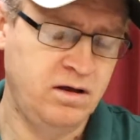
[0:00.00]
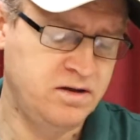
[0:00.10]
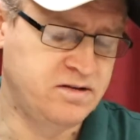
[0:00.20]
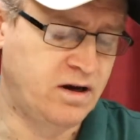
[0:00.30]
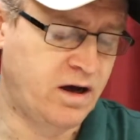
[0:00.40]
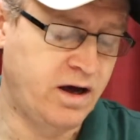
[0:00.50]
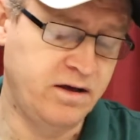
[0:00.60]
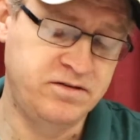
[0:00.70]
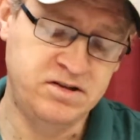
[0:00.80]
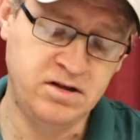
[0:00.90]
is an
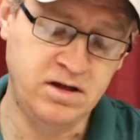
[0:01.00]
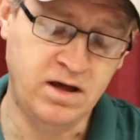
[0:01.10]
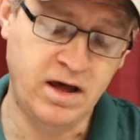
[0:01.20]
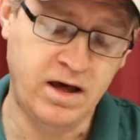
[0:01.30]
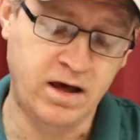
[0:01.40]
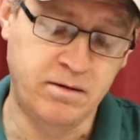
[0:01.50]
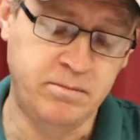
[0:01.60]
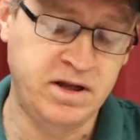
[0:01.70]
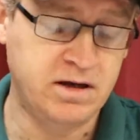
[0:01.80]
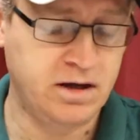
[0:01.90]
I F C
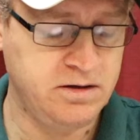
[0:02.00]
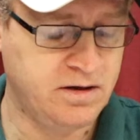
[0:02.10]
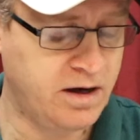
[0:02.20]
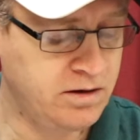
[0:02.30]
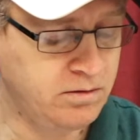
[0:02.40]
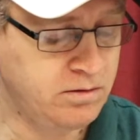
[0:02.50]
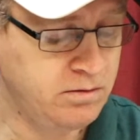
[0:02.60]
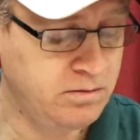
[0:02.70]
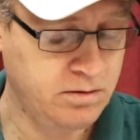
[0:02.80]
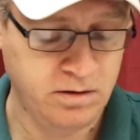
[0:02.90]
at Midnight title,
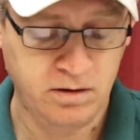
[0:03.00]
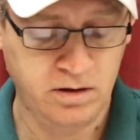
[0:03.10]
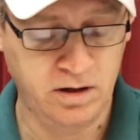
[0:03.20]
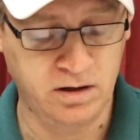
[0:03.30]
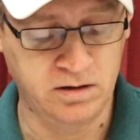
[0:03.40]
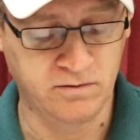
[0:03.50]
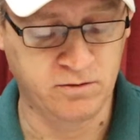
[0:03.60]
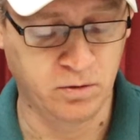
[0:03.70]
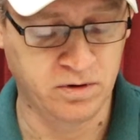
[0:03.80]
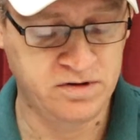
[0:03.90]
and
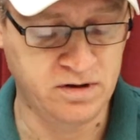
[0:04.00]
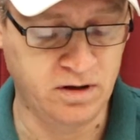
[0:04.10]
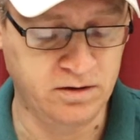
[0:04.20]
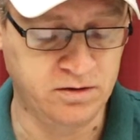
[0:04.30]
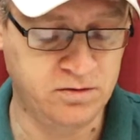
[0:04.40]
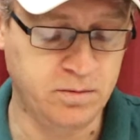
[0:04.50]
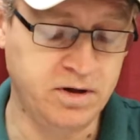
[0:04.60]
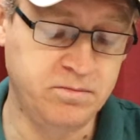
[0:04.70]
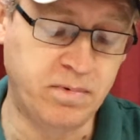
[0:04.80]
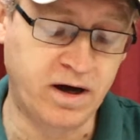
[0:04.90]
of course uh,
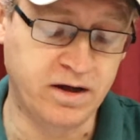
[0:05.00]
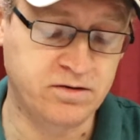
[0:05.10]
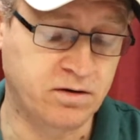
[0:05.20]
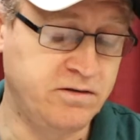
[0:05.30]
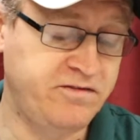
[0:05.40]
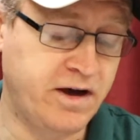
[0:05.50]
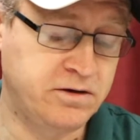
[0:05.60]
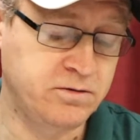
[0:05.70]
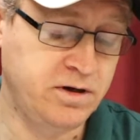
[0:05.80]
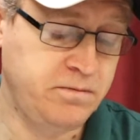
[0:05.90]
distributed by Scream
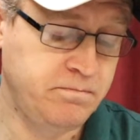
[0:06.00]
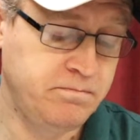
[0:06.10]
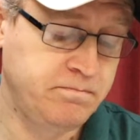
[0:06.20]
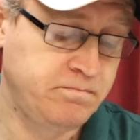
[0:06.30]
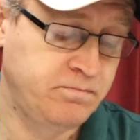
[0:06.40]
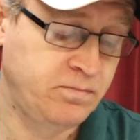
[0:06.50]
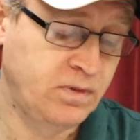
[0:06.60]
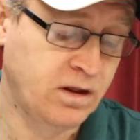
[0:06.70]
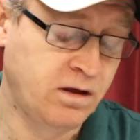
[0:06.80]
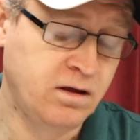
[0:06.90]
Factory.
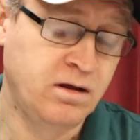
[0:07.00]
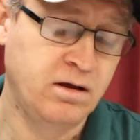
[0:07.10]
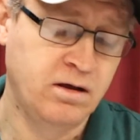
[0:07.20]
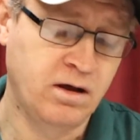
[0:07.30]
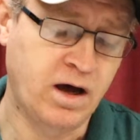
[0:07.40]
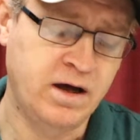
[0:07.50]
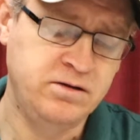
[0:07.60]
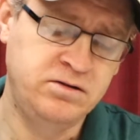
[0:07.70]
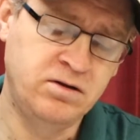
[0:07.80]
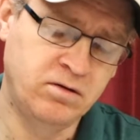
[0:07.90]

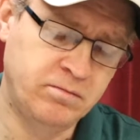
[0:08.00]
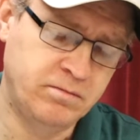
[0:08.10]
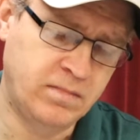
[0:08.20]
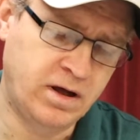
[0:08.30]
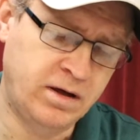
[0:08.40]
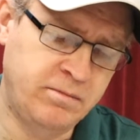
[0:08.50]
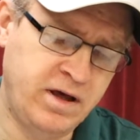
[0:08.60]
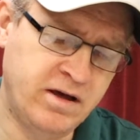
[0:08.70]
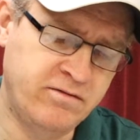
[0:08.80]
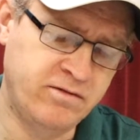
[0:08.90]
I don't, I
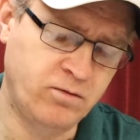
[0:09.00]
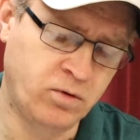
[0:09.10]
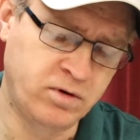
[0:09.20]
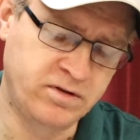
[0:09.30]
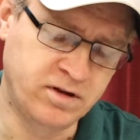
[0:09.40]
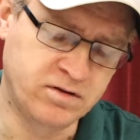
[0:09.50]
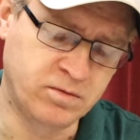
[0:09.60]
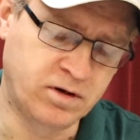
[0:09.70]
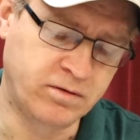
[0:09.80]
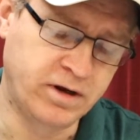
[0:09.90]
may have ordered this
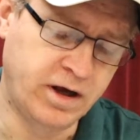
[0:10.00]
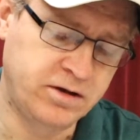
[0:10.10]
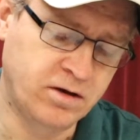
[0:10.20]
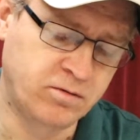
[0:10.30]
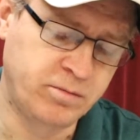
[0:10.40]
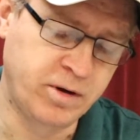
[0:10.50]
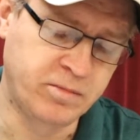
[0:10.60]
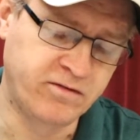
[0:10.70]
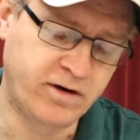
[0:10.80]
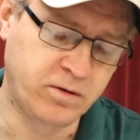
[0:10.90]
one already. I don't
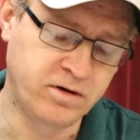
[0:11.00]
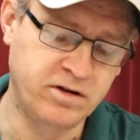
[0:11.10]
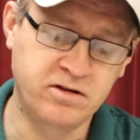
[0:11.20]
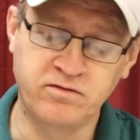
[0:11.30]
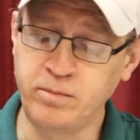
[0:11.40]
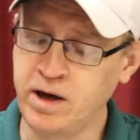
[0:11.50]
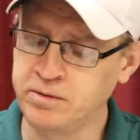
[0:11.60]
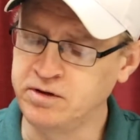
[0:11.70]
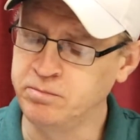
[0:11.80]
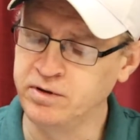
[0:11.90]
remember if I ordered this from
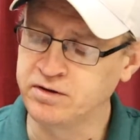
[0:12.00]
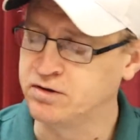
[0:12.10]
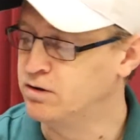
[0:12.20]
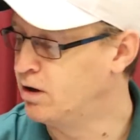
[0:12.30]
Hamilton Books or